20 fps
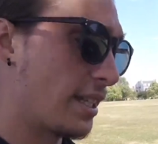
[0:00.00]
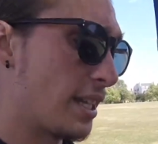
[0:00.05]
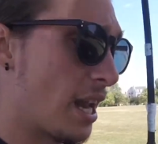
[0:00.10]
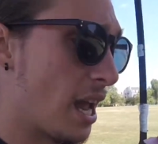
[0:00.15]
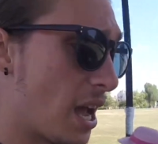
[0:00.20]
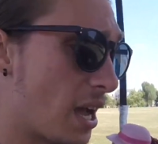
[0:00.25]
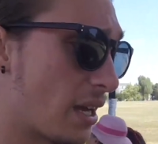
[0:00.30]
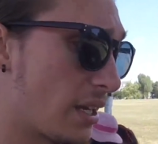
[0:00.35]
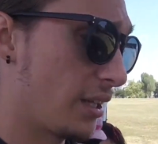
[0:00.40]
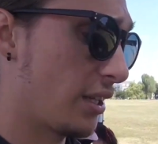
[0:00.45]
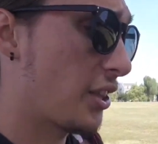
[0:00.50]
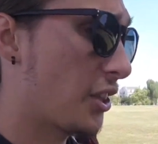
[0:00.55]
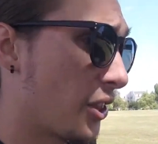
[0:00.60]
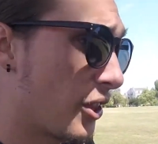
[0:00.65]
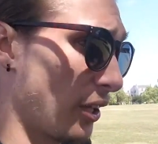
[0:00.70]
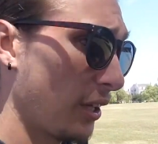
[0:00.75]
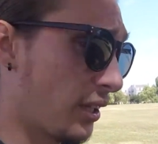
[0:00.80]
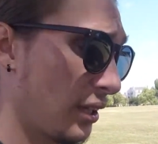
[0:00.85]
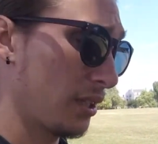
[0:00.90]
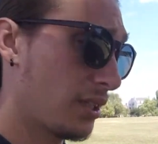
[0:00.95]
I
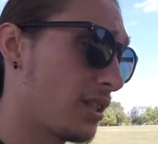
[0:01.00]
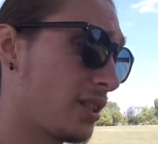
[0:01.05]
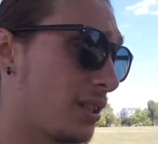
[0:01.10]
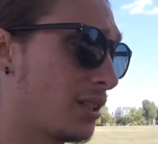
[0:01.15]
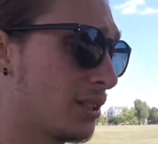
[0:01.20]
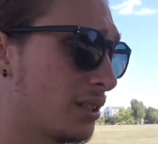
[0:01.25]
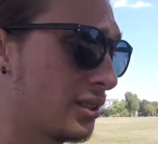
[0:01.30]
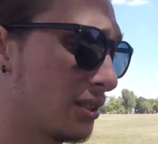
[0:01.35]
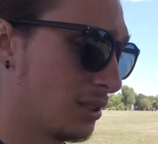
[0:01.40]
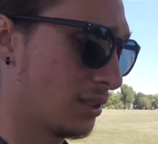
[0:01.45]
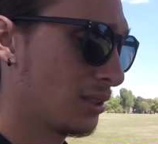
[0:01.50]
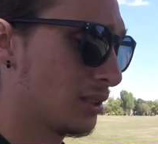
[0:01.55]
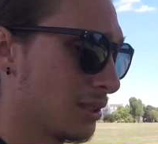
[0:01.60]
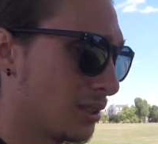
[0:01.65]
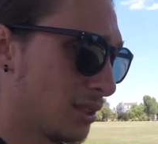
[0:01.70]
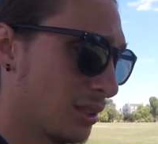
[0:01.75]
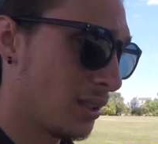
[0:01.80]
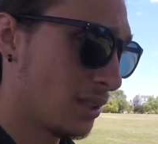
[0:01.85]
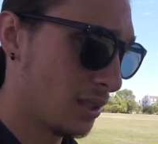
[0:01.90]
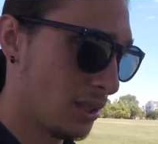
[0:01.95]
think
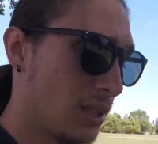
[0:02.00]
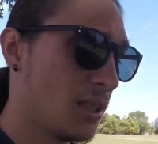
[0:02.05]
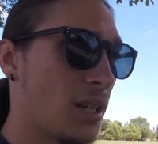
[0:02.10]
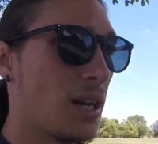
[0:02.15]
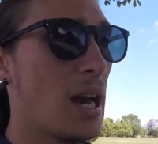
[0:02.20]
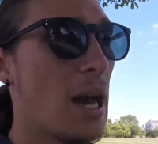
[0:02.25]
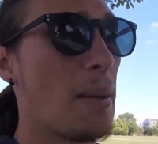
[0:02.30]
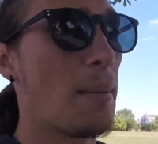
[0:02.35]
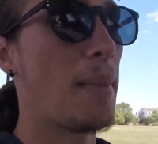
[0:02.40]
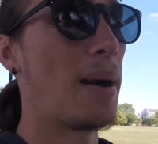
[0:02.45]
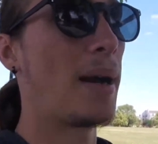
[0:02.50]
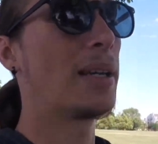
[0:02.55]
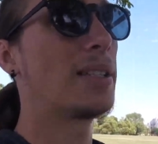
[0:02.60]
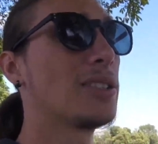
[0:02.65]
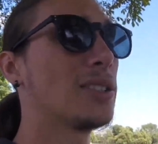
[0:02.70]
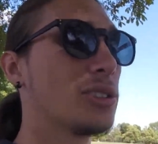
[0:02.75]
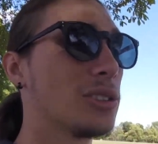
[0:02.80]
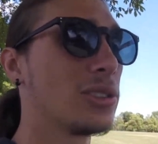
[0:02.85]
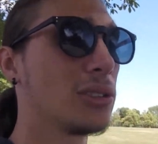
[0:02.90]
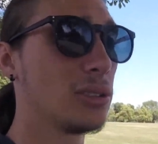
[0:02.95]
I might
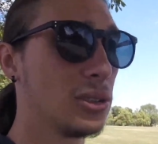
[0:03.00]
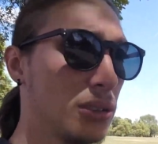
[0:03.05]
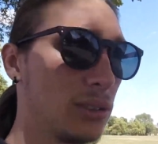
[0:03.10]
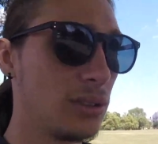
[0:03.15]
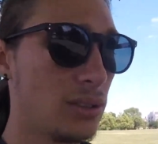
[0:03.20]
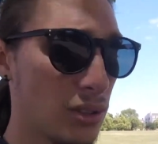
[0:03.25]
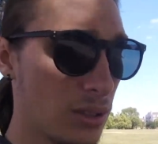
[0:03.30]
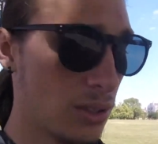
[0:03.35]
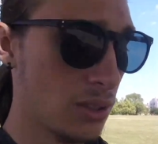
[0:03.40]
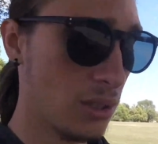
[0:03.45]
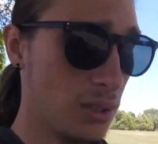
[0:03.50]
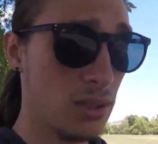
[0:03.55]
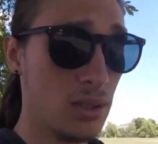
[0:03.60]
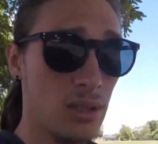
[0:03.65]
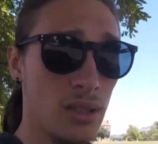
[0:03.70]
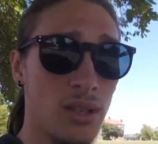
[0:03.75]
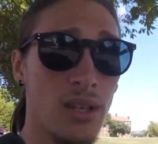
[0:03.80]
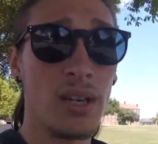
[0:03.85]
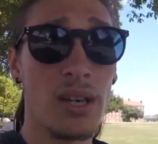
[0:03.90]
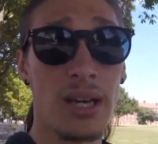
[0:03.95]
just
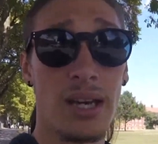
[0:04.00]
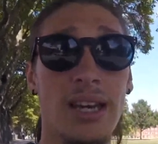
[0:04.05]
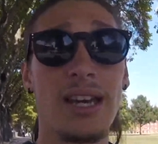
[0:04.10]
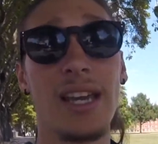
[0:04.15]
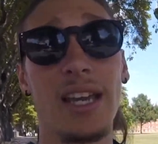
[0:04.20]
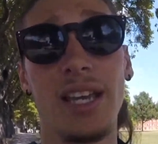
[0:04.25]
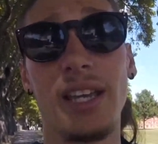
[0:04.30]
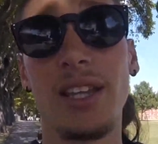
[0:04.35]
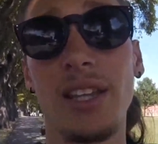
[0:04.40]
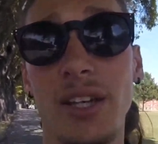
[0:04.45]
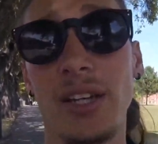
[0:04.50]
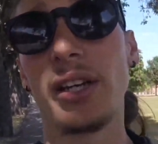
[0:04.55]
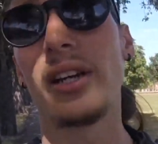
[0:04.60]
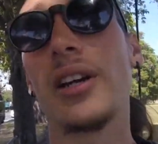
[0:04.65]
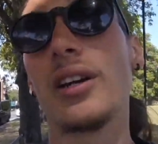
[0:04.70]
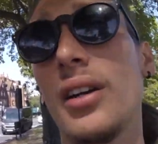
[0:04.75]
either